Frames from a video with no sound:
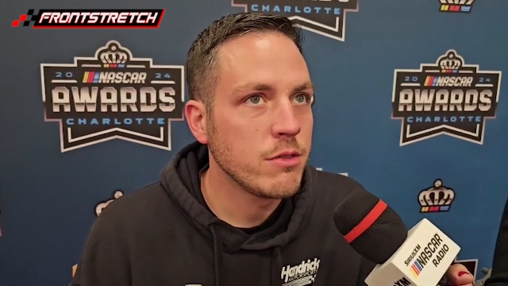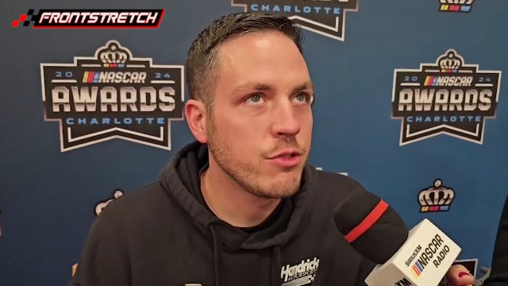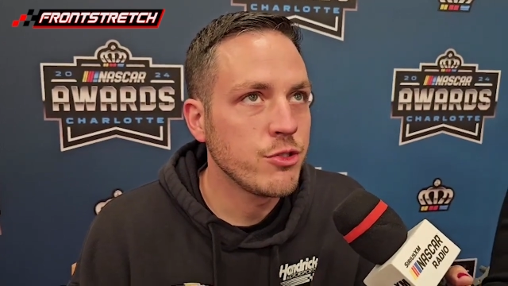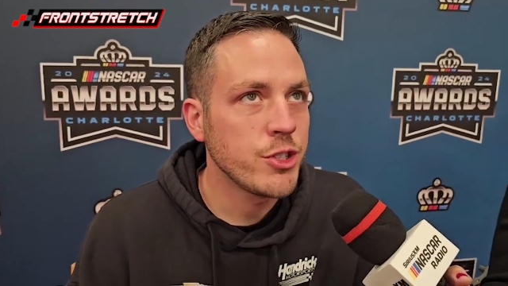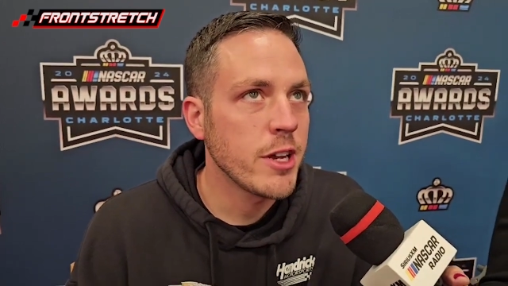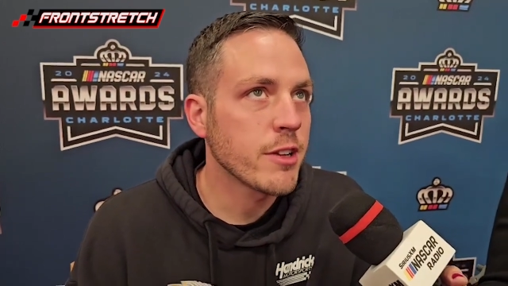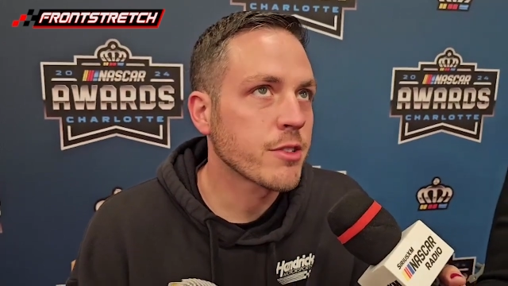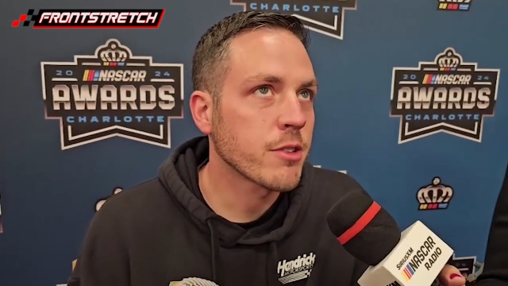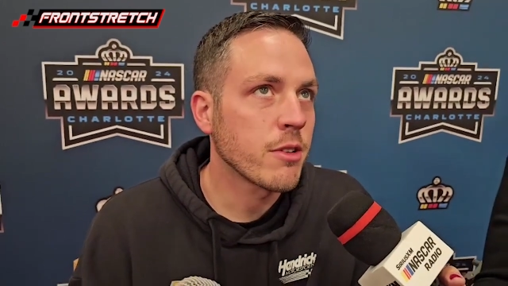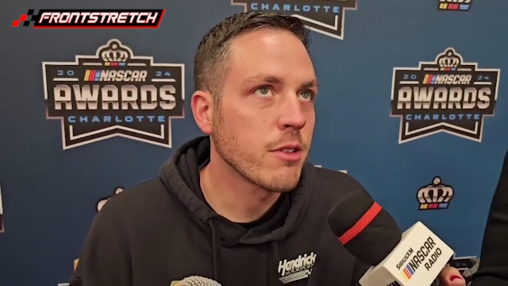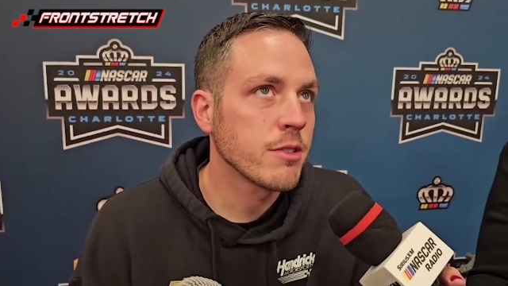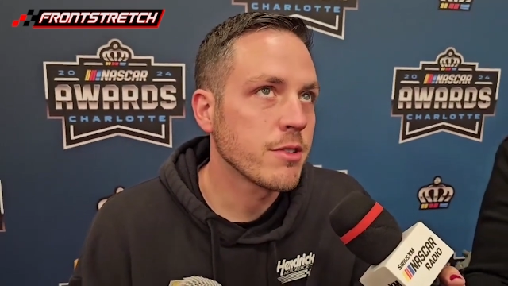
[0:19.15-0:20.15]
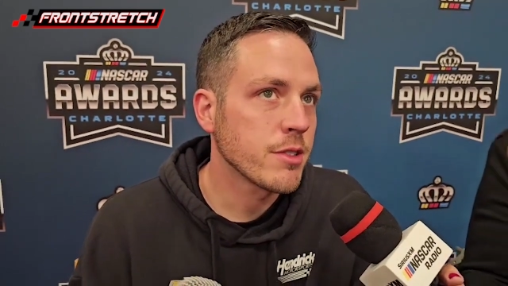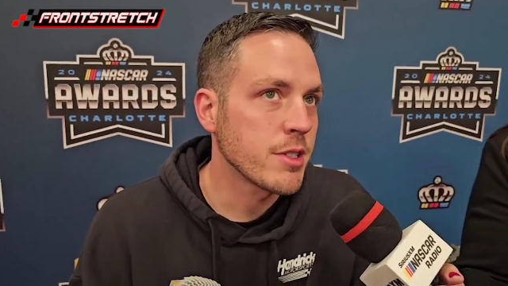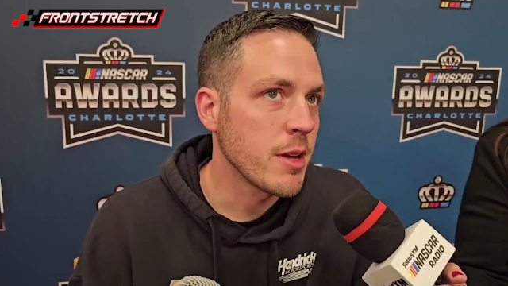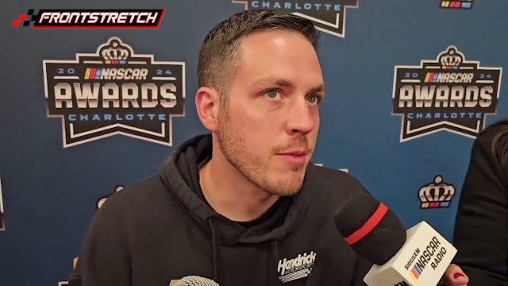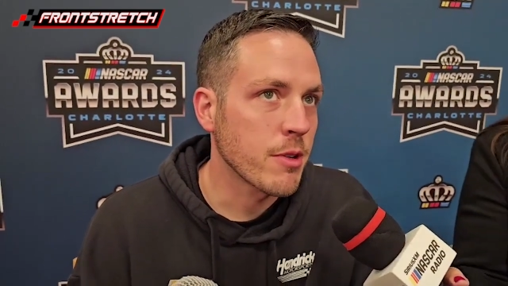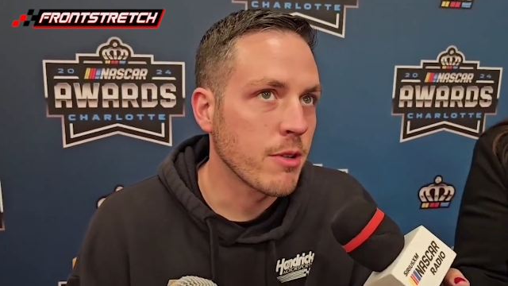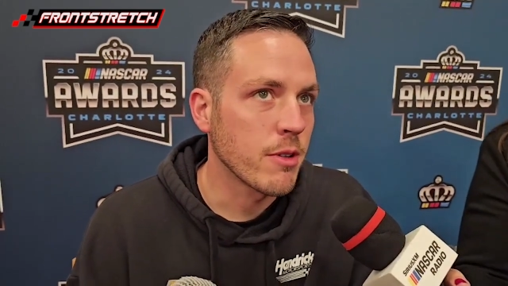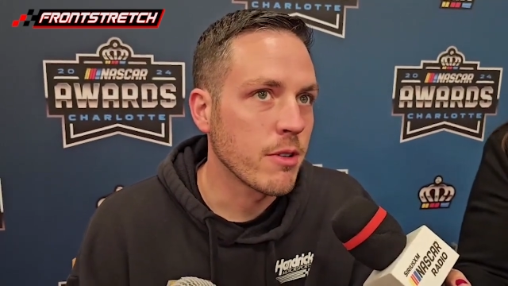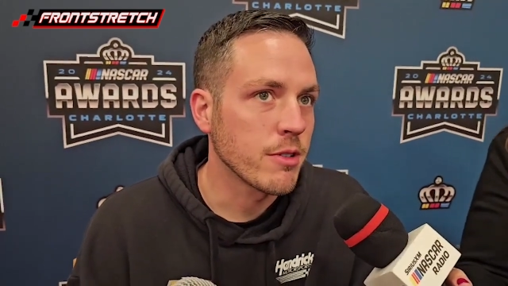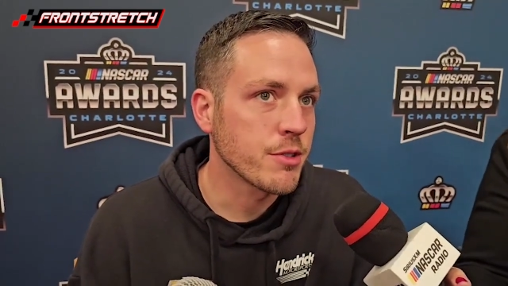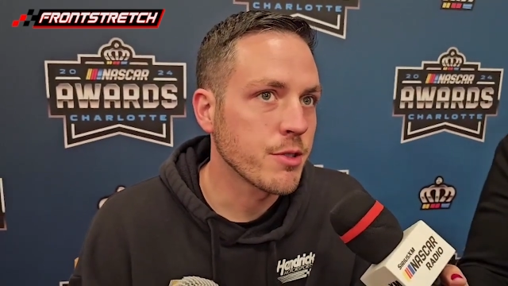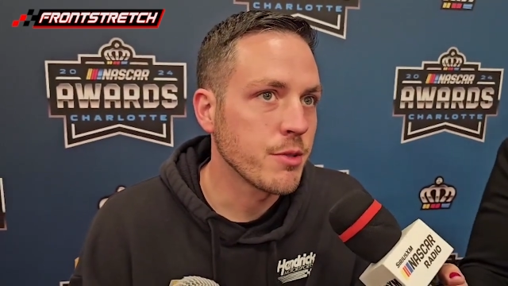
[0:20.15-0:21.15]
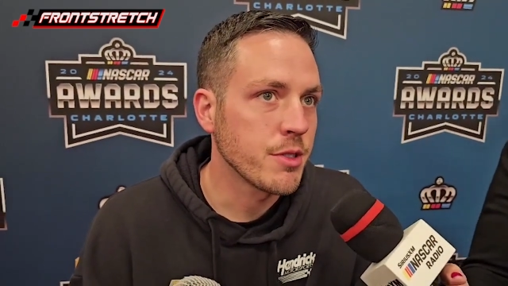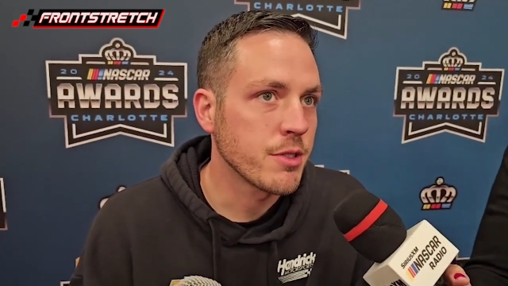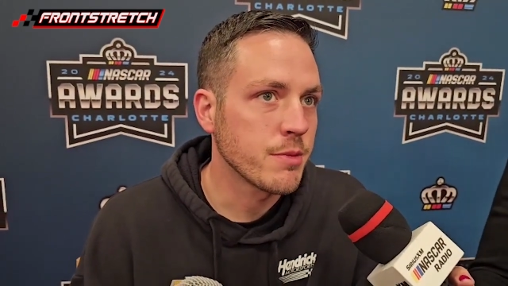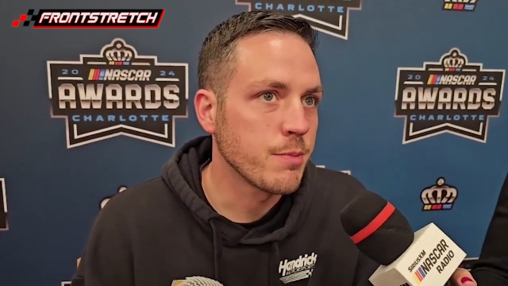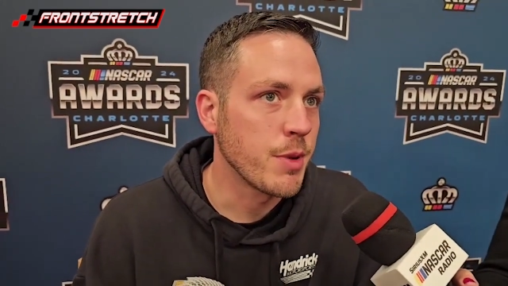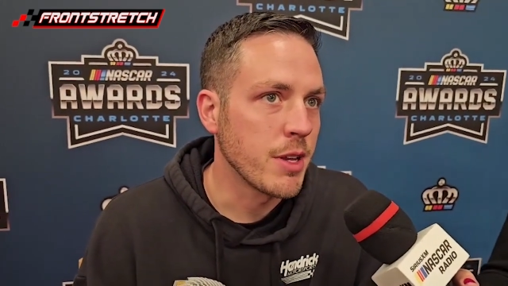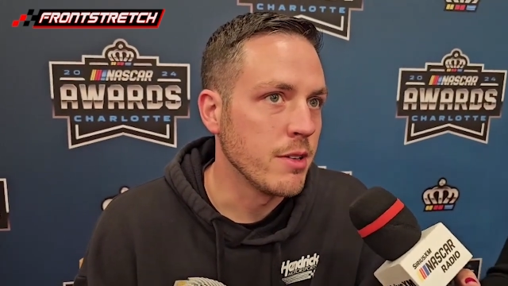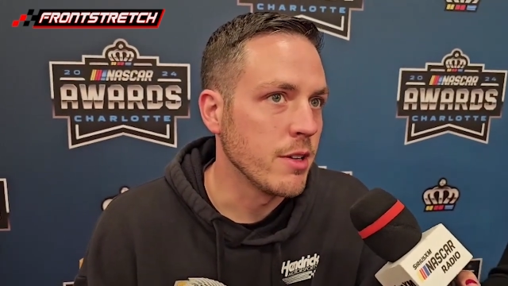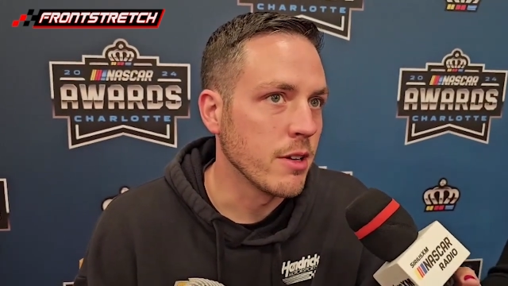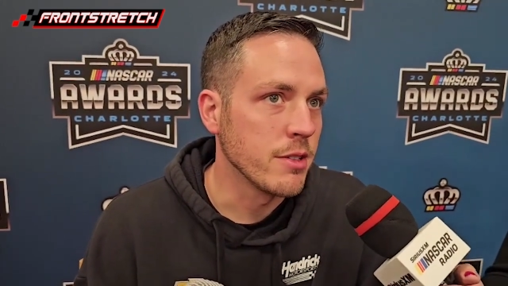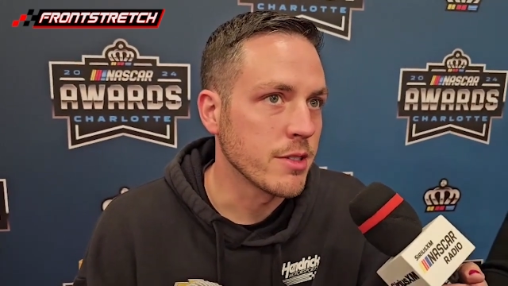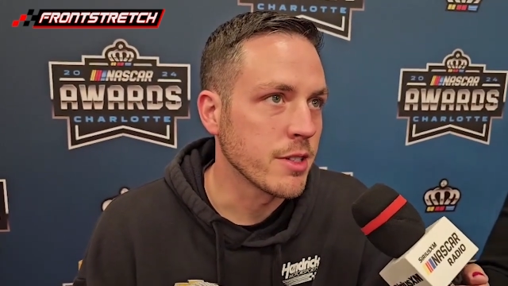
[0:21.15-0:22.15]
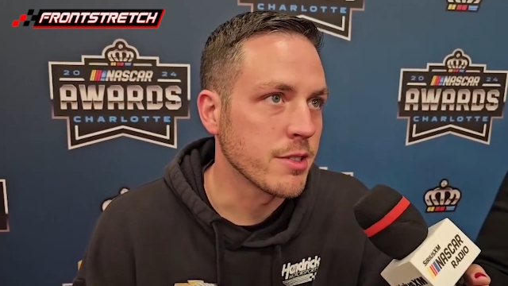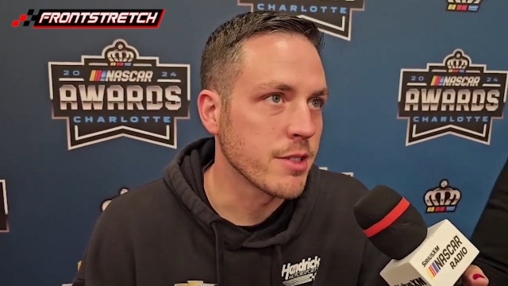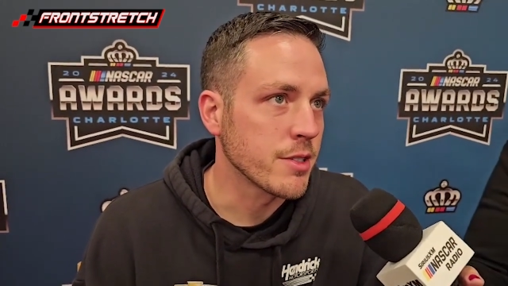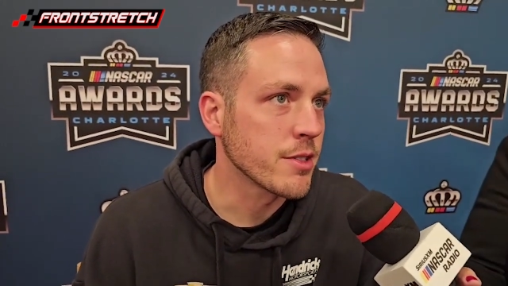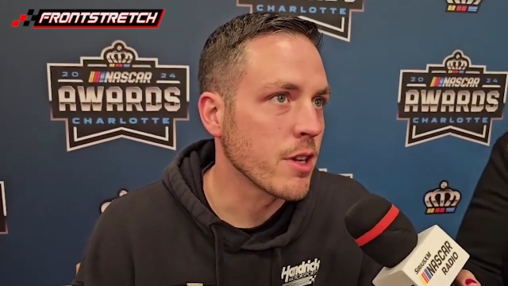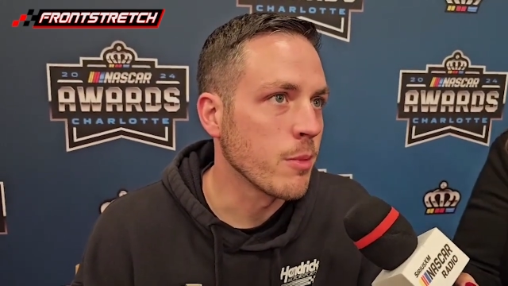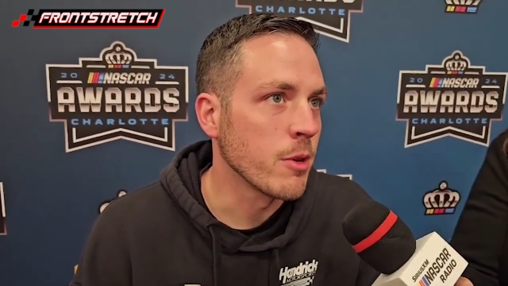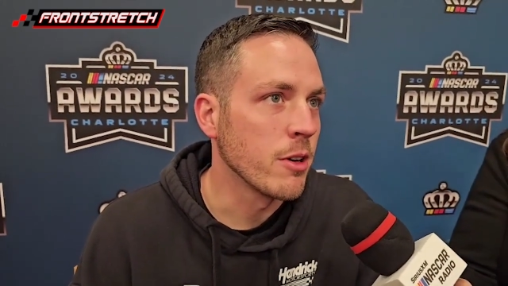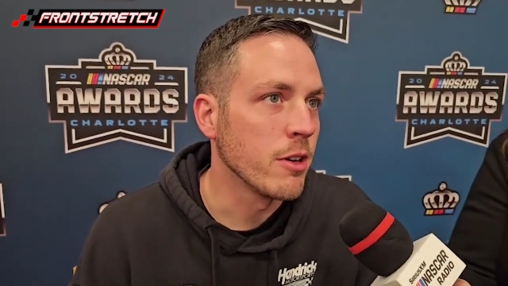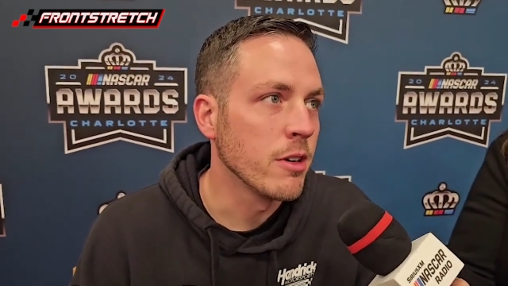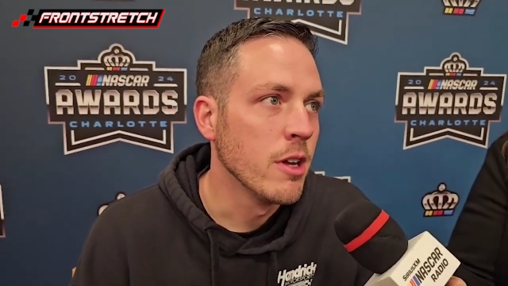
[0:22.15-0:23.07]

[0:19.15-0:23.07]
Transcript: Jake's car is the same car, so it's been done since the summer.